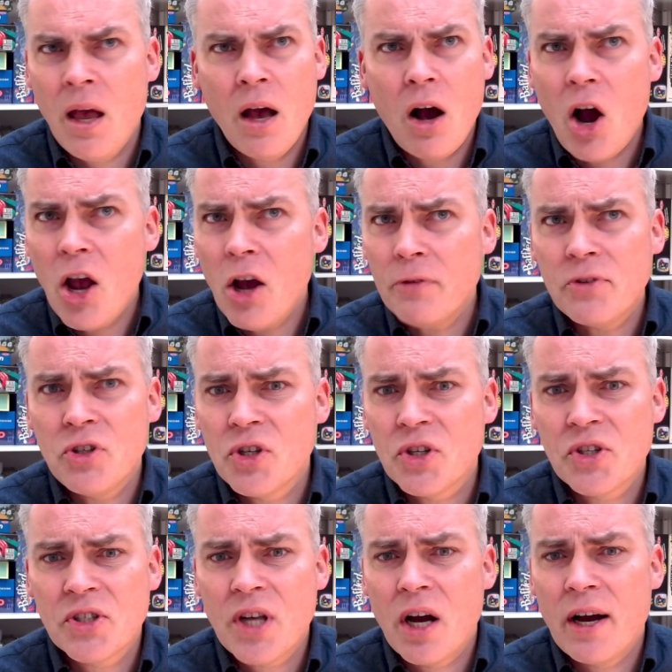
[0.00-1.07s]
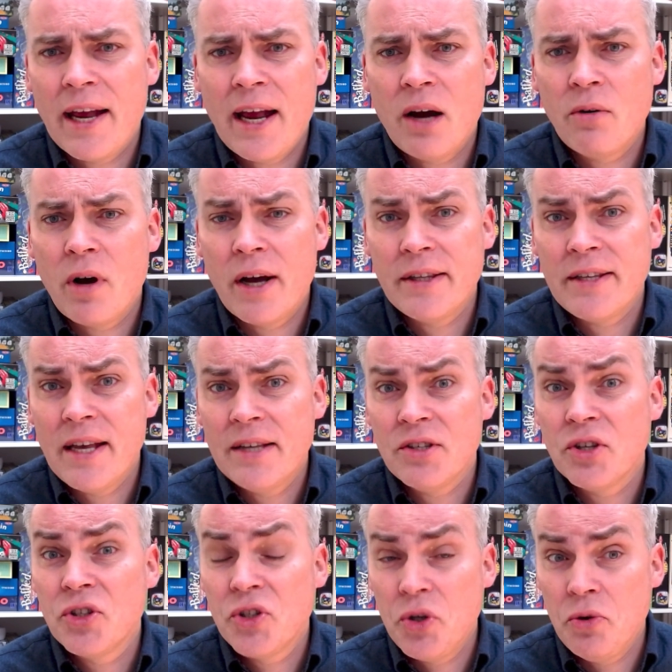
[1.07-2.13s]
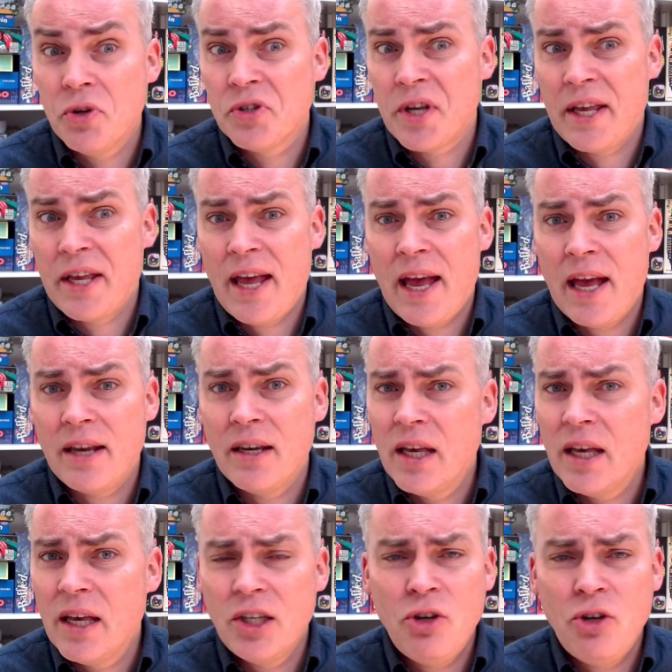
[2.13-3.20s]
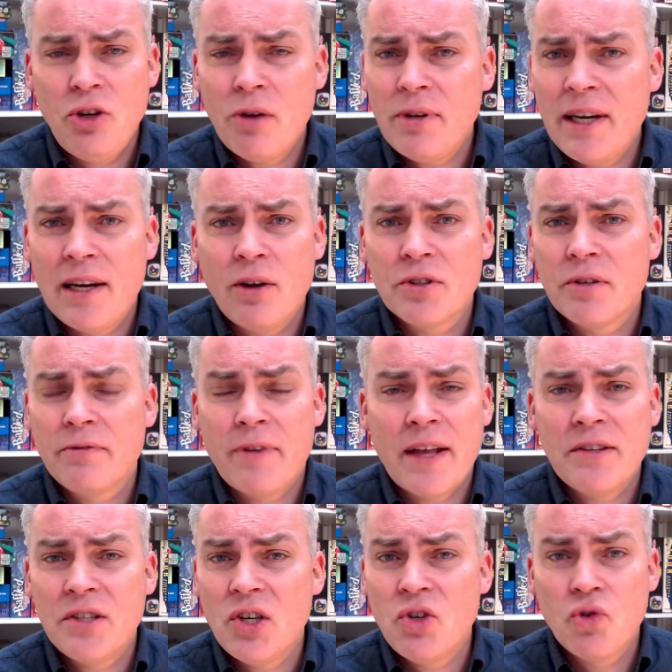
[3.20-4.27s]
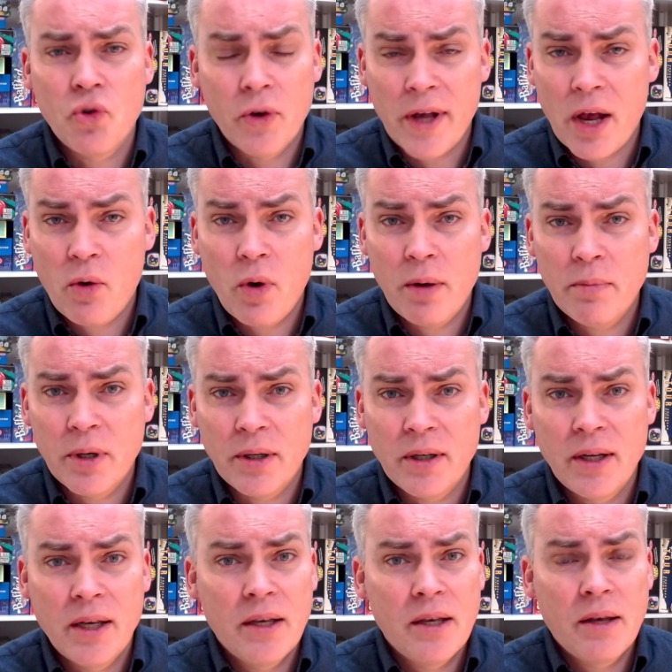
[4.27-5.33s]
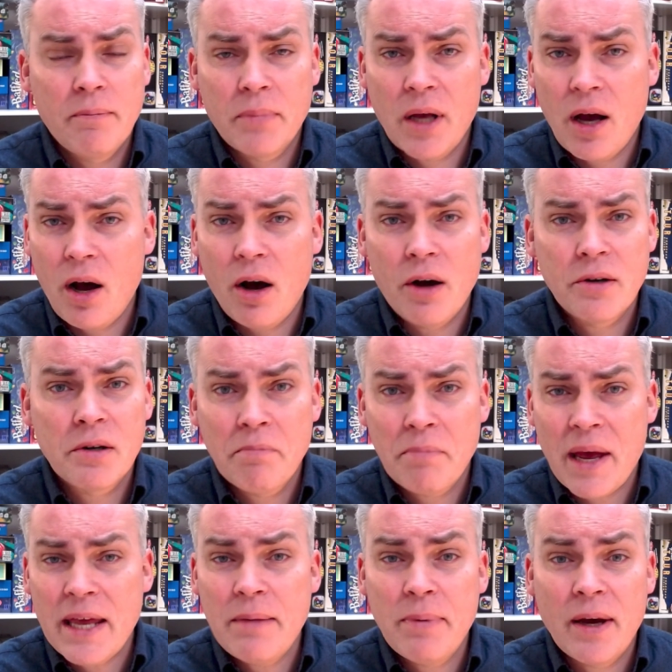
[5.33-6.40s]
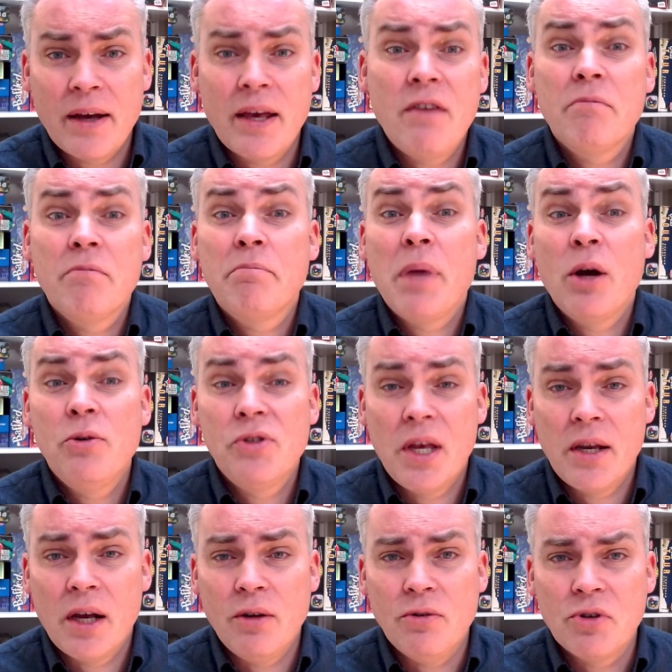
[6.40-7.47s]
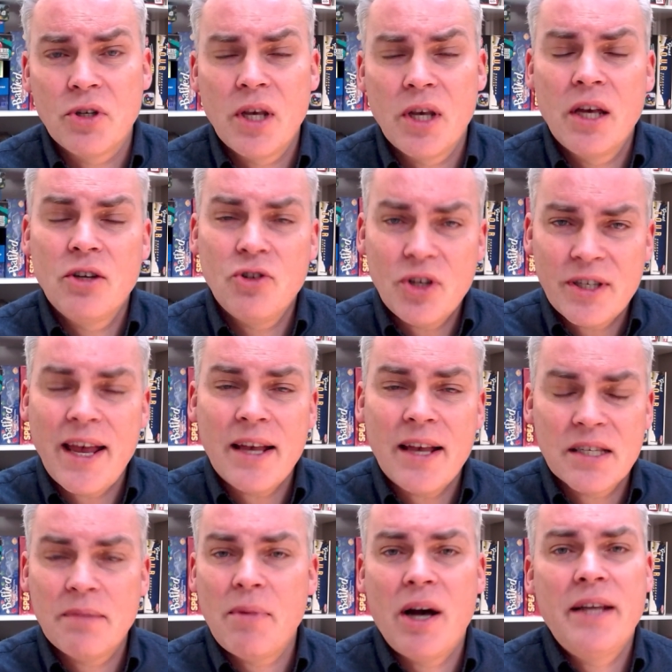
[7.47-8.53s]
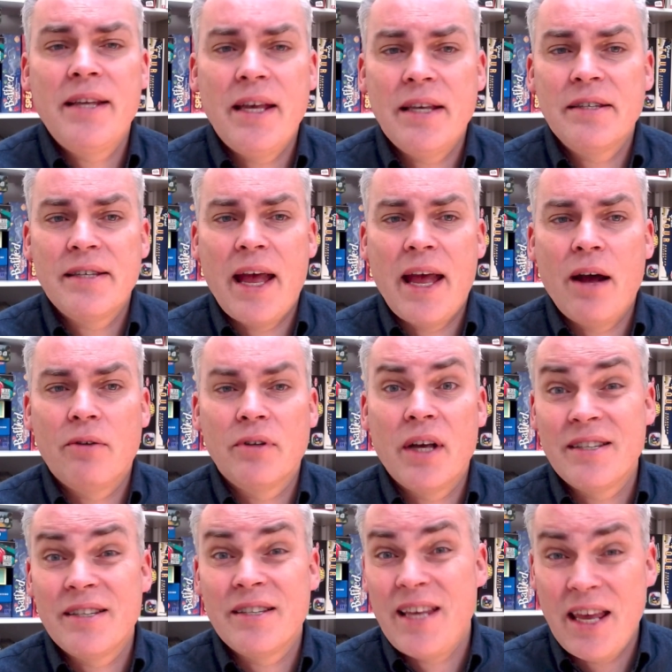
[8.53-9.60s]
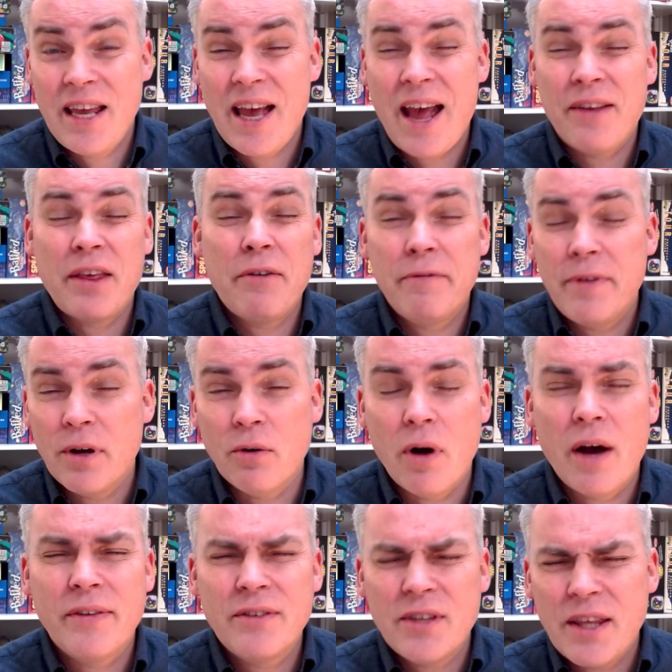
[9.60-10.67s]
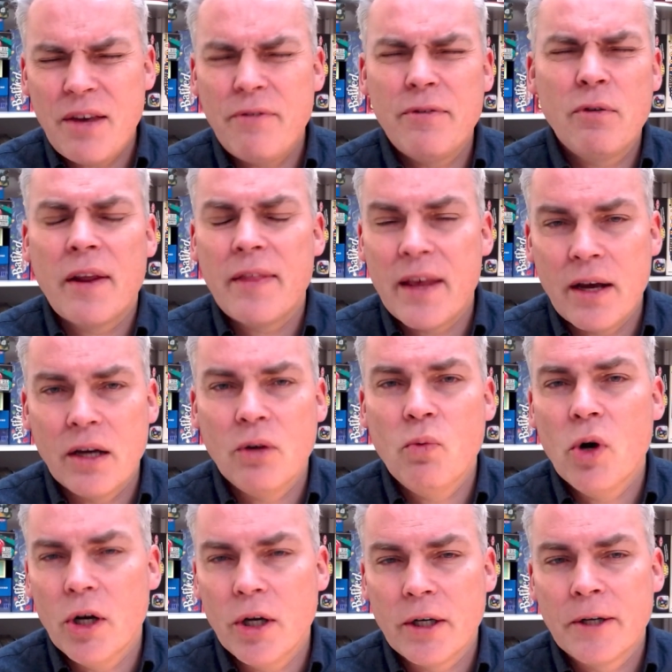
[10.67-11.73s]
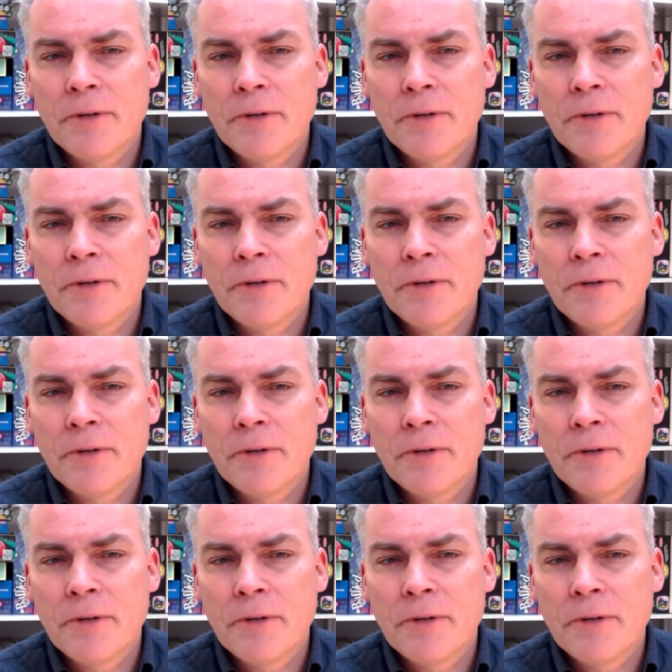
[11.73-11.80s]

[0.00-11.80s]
I often just start out ideas as soon as I can. You don't need lots of fancy drawing equipment, card, paper, even post-it notes. Just get some ideas down and see how they feel. Do they feel like they're going to work?